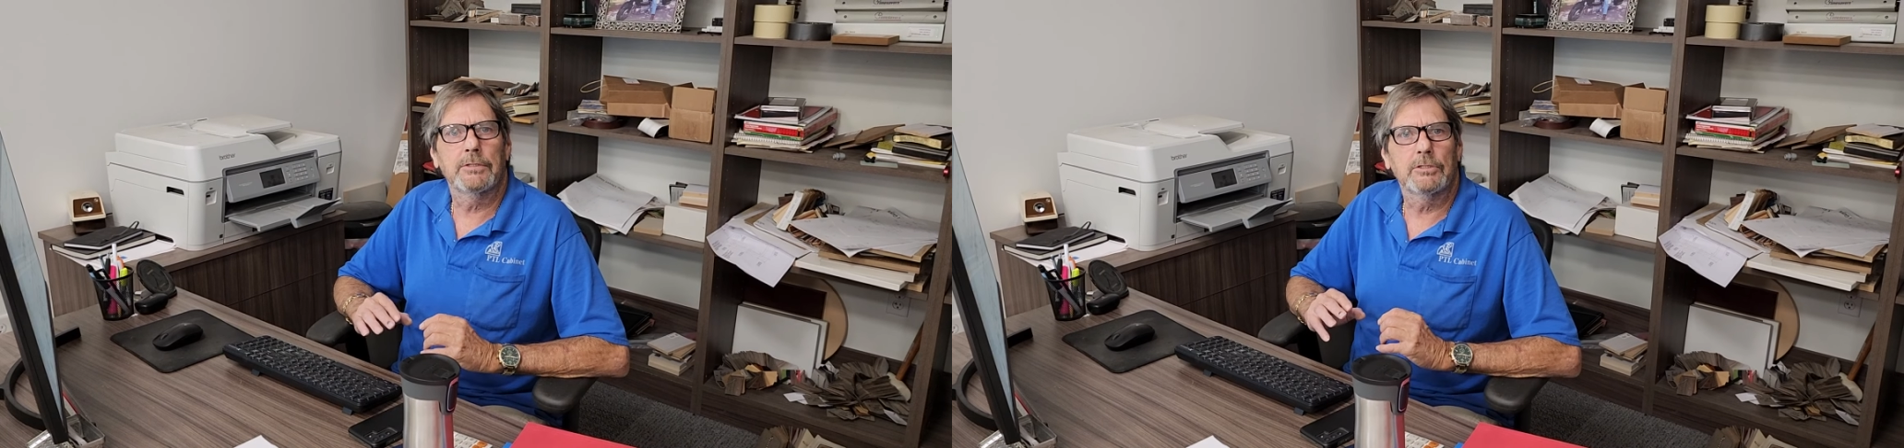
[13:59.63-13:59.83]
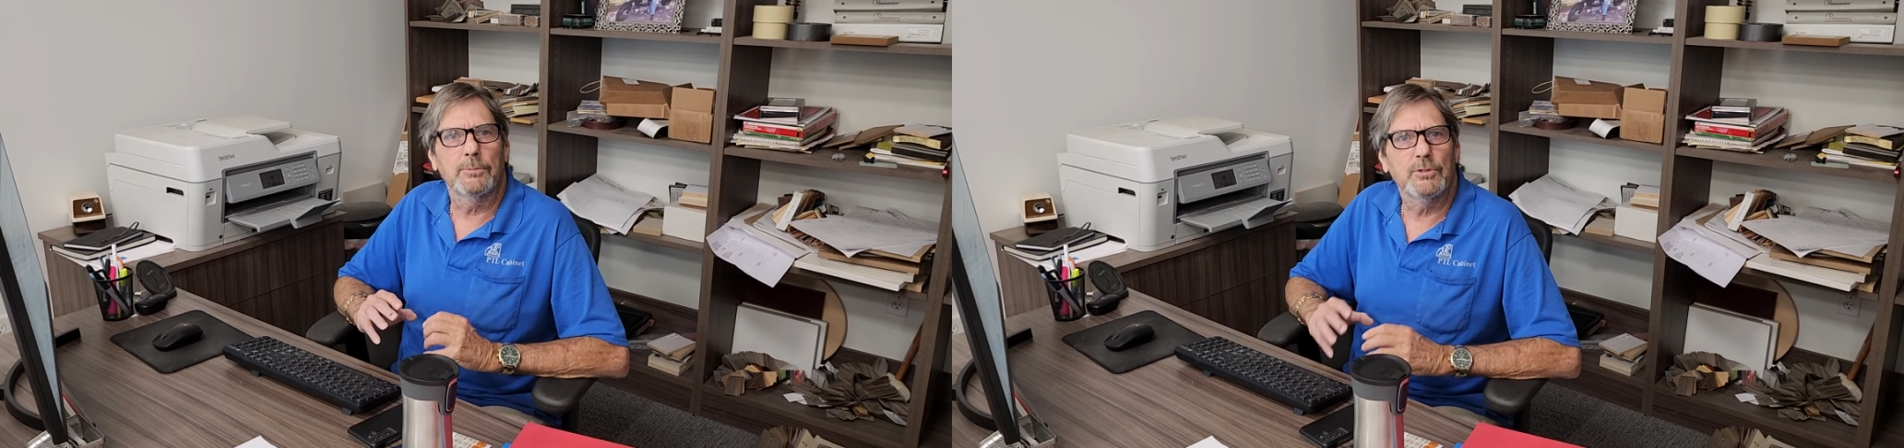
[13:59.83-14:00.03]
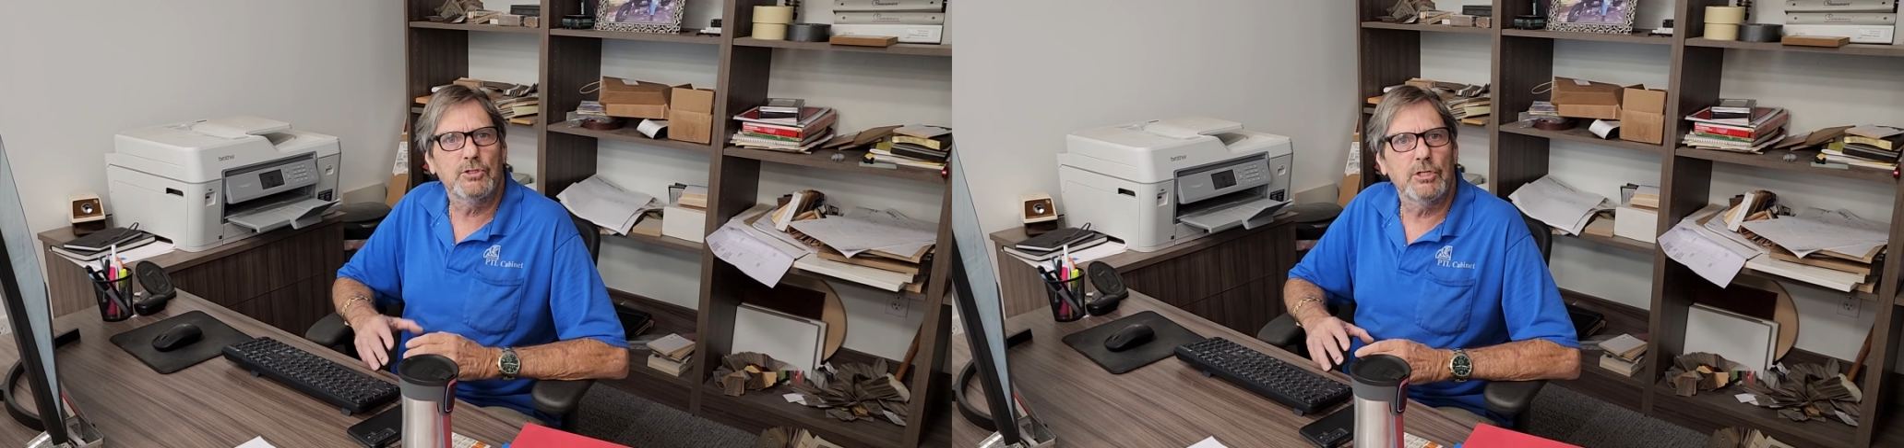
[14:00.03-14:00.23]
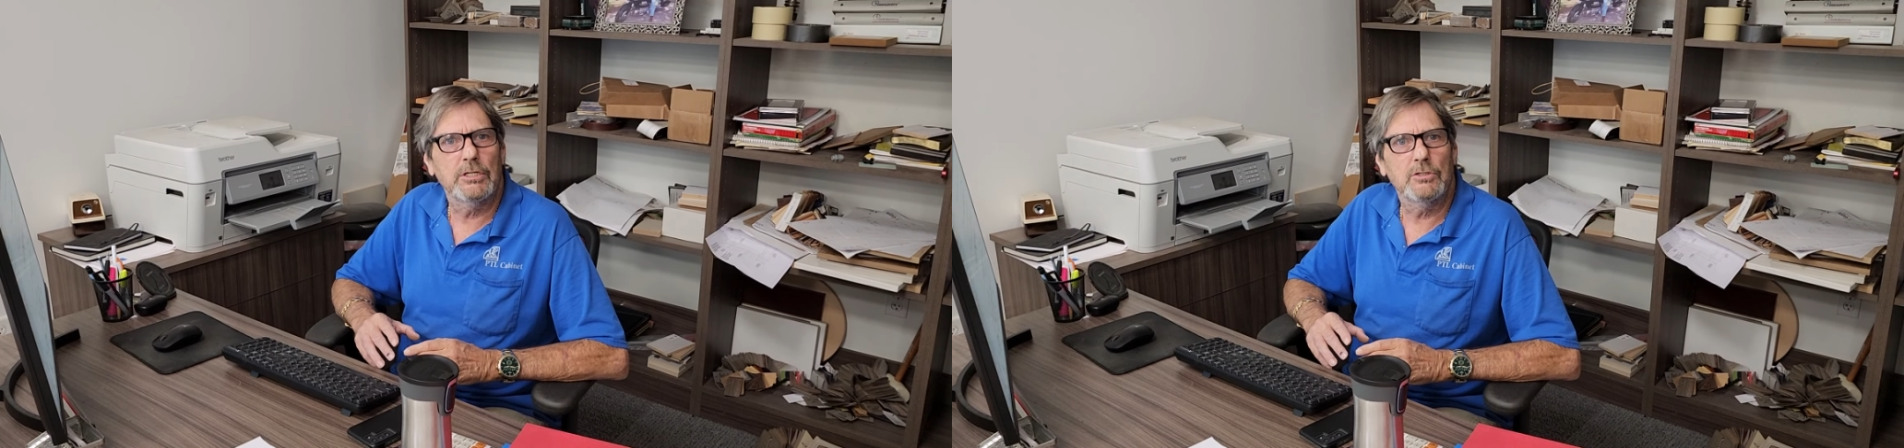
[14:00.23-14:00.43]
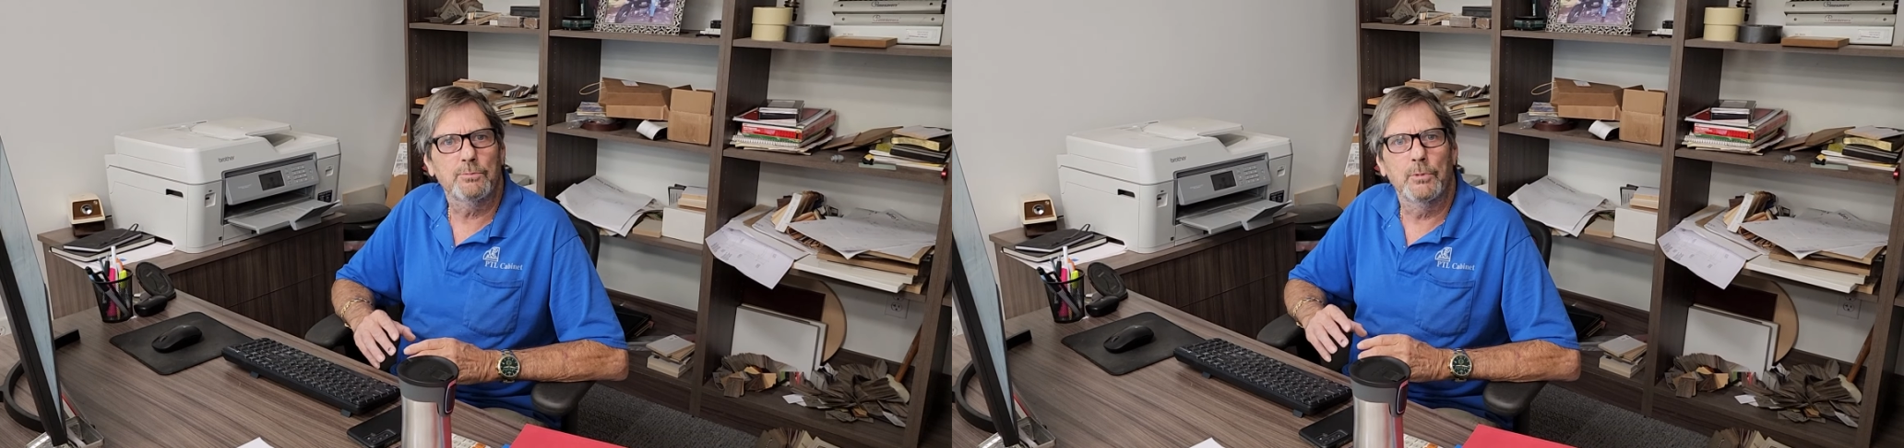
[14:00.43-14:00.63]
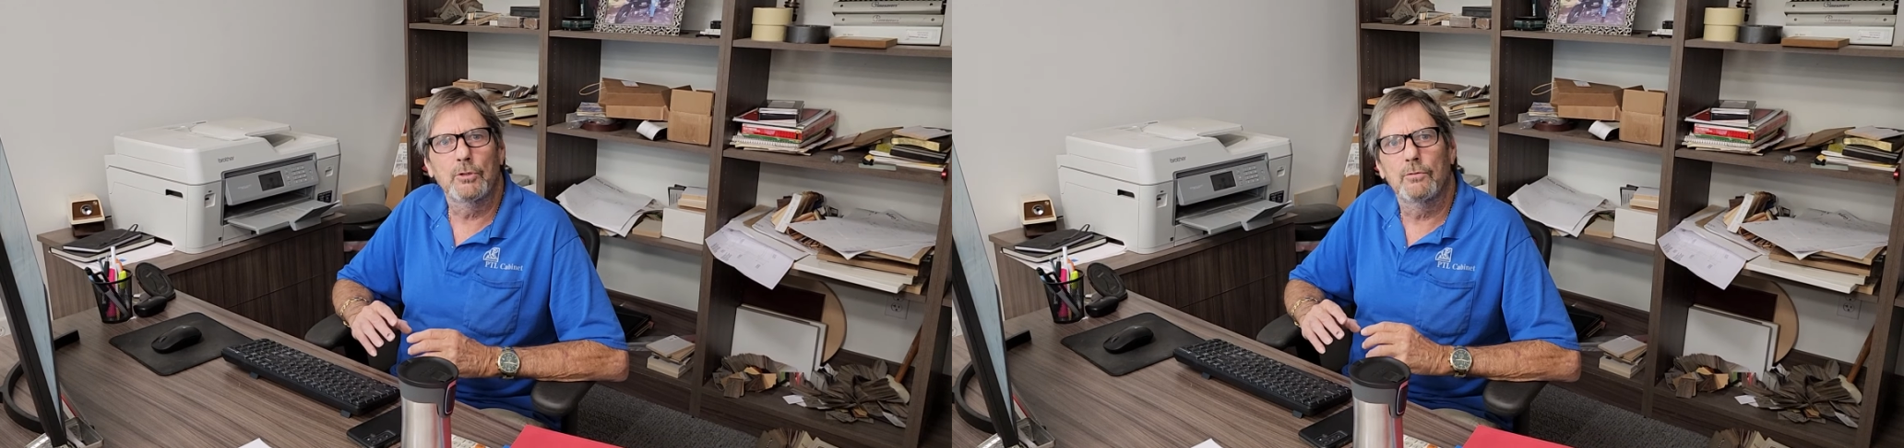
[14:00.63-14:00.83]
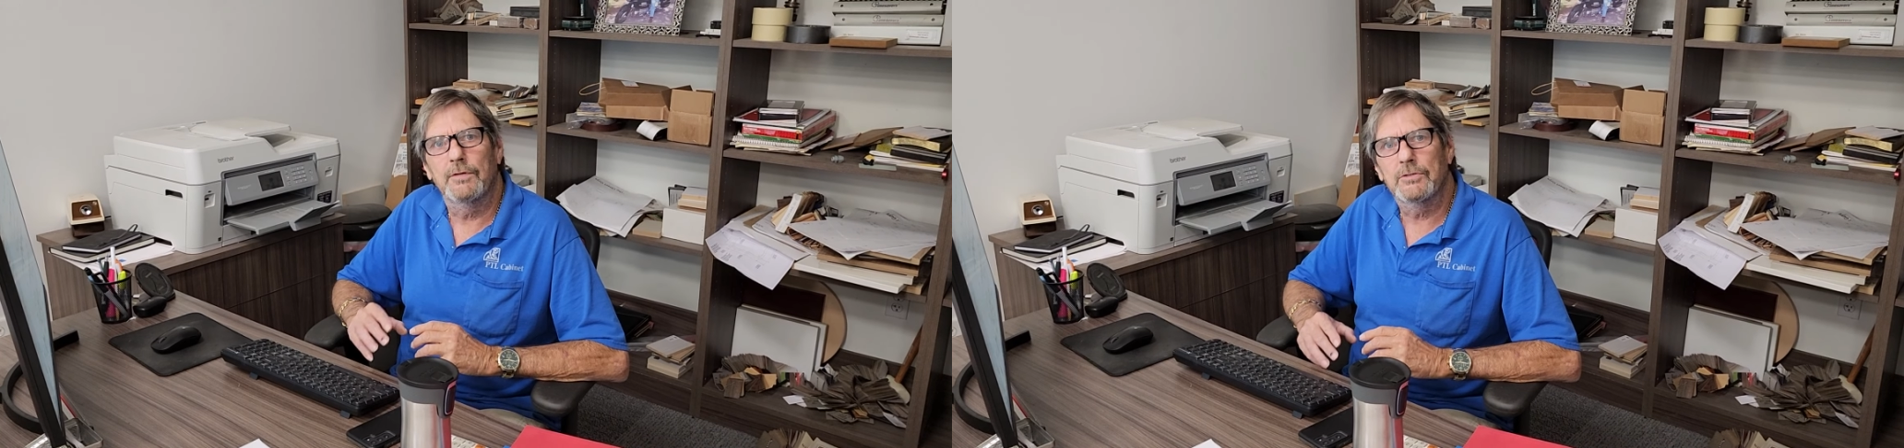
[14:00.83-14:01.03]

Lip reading: get the machines moved,